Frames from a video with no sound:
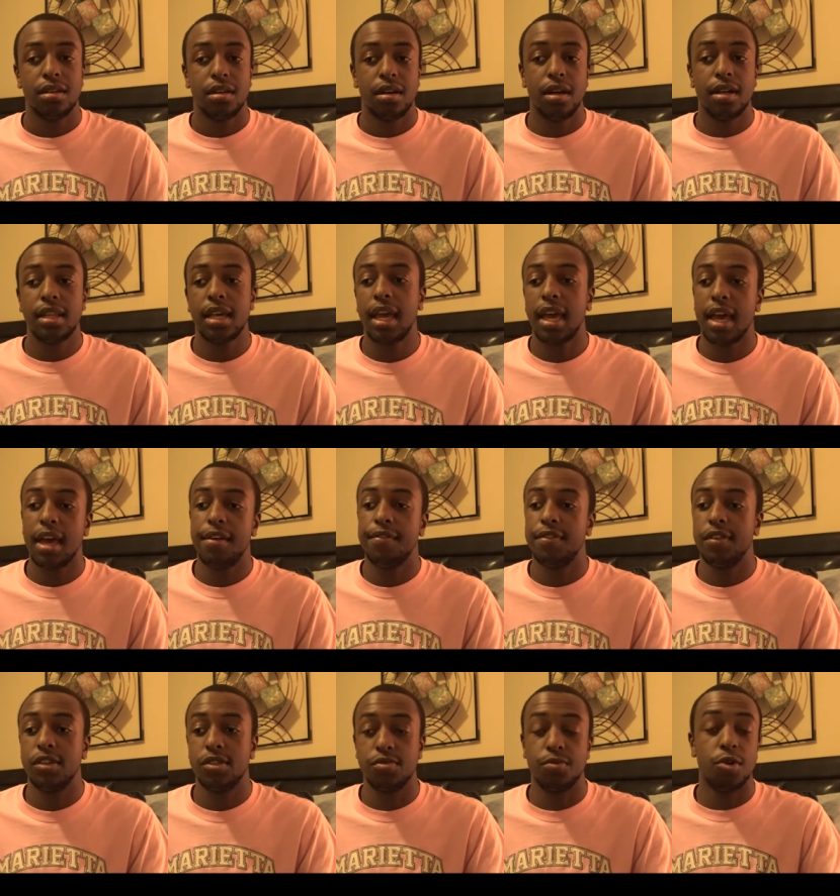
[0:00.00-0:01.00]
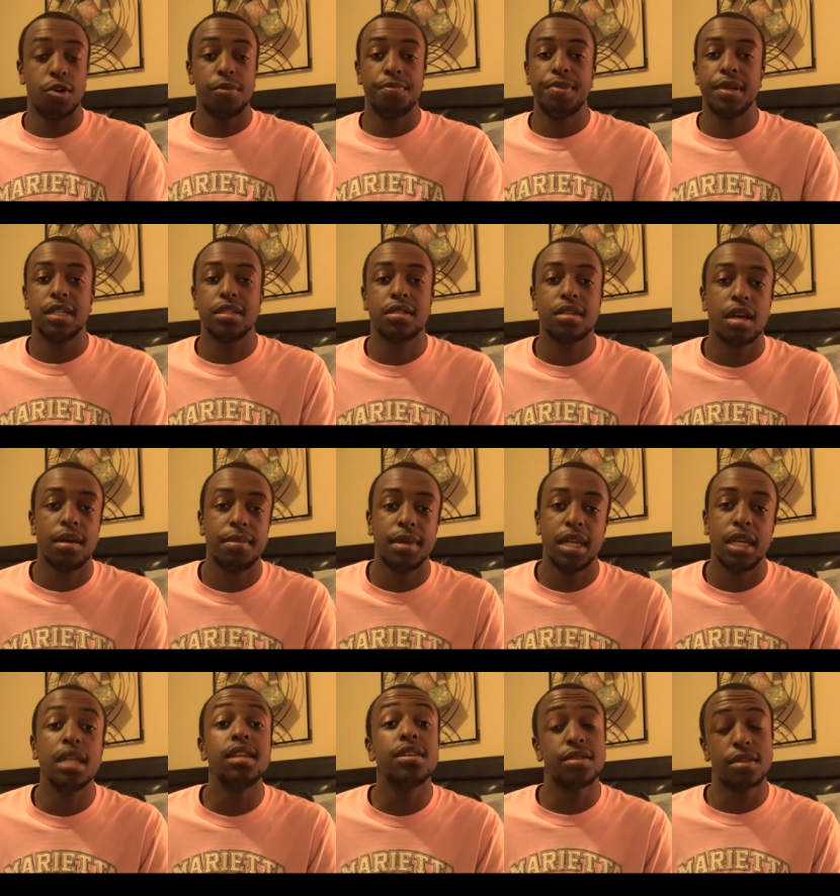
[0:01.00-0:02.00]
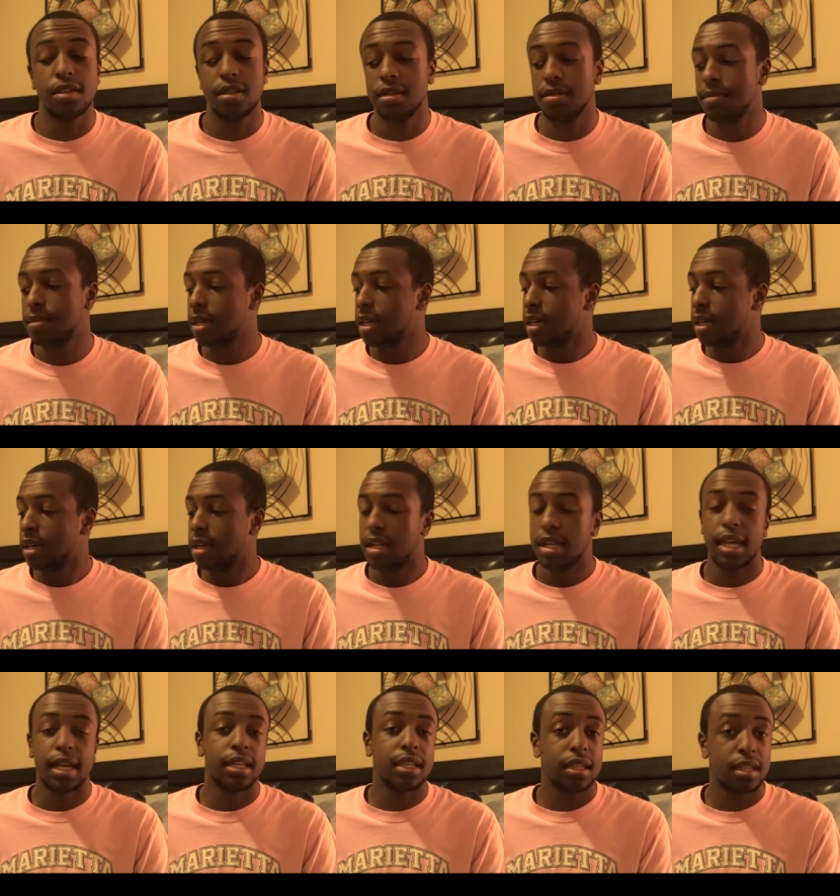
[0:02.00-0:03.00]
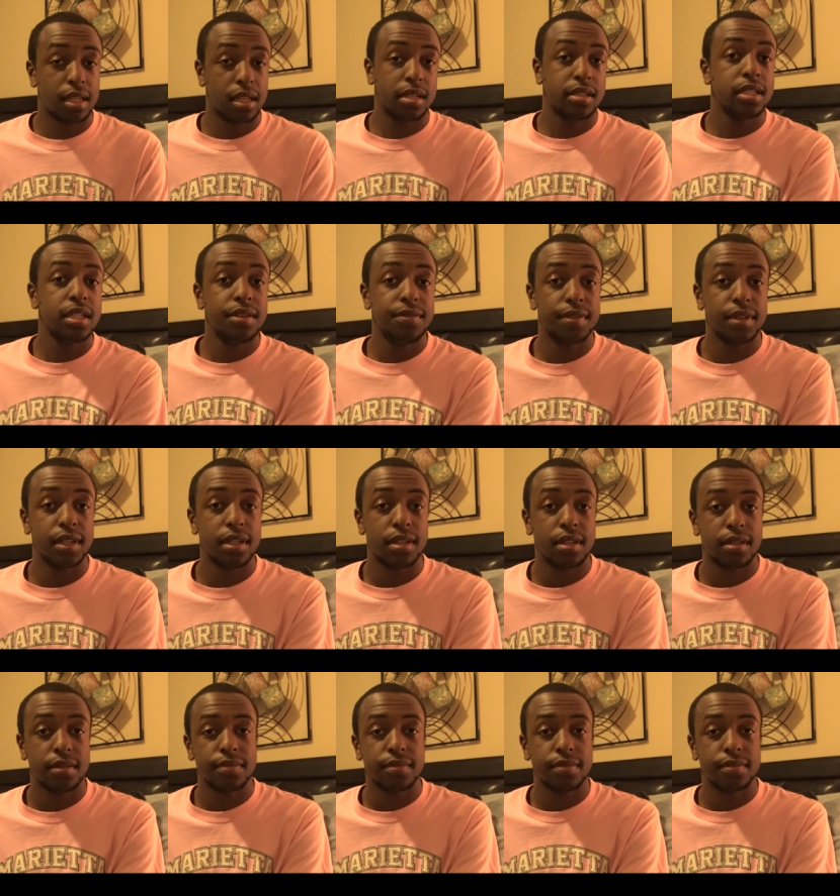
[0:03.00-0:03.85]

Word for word: All they have is more picks coming into them, like Cleveland.